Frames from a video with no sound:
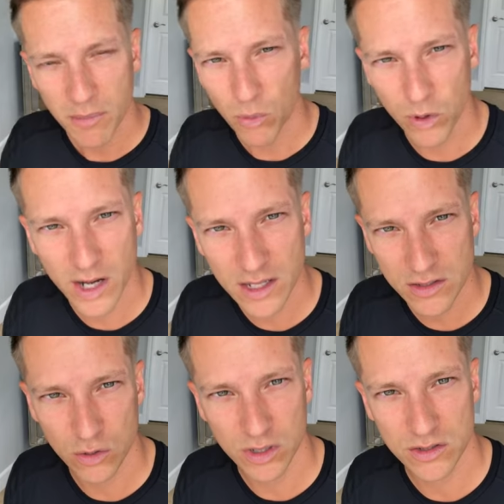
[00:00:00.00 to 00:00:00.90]
but we're not
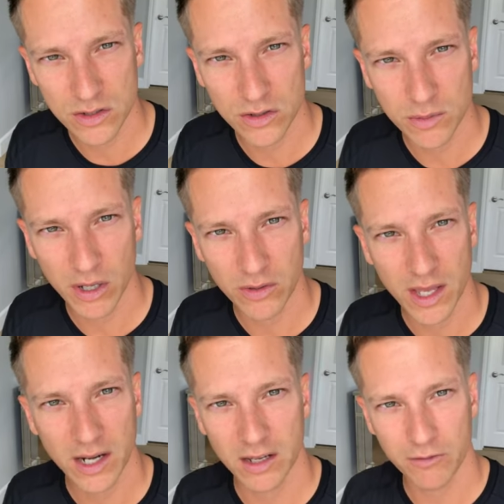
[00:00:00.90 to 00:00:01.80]
so concerned about
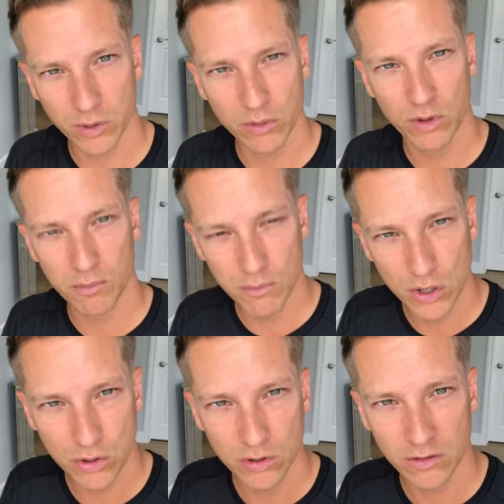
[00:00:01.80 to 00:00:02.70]
that. If we
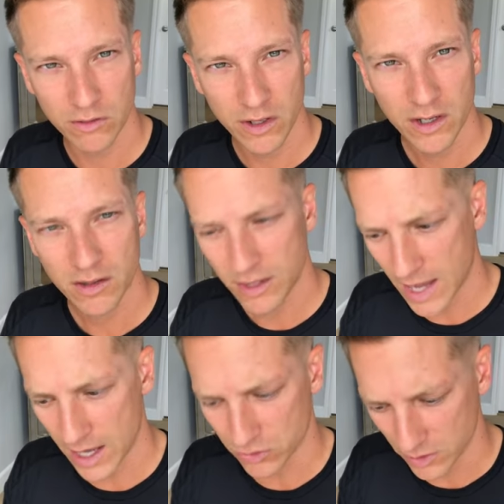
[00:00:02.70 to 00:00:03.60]
remove
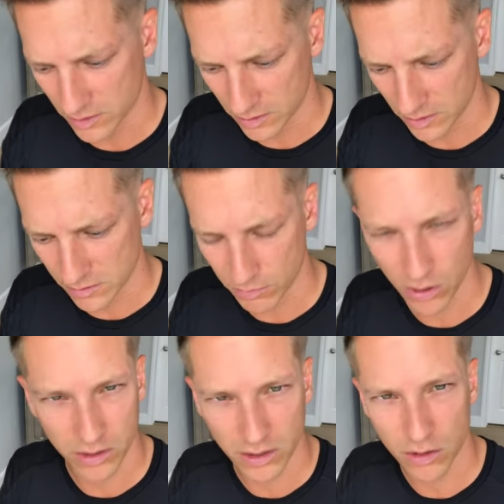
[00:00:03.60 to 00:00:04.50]
the address that doesn't
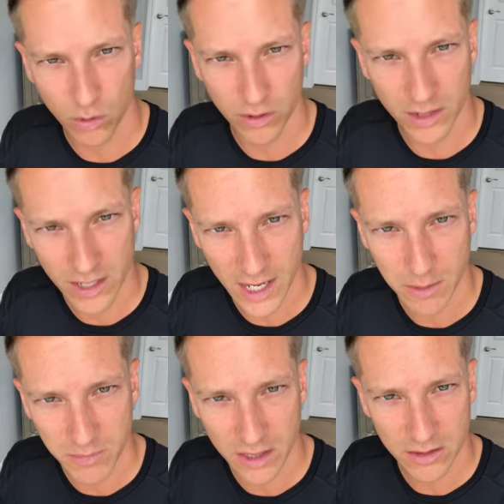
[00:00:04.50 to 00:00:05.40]
belong there or the
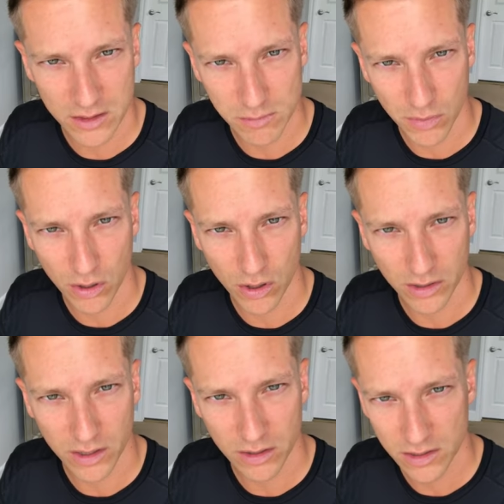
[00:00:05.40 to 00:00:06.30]
name that doesn't
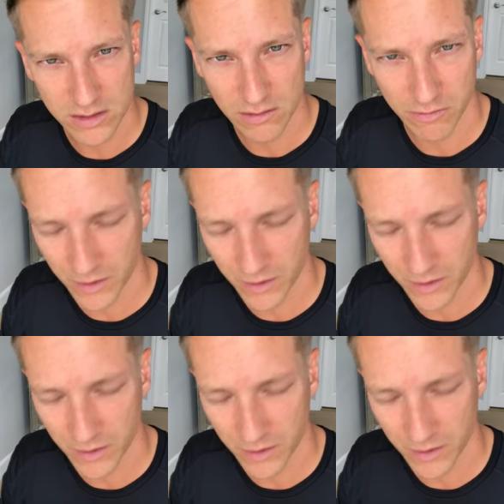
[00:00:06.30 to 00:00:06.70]
belong there, doesn't